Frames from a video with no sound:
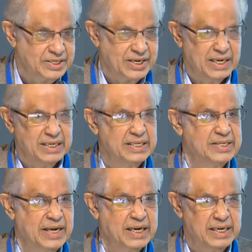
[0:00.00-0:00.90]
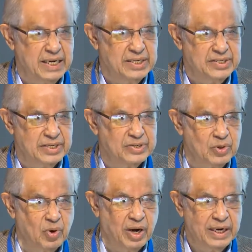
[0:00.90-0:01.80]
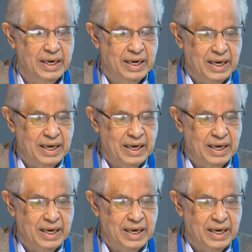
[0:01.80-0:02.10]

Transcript: Chinese techniques and so on.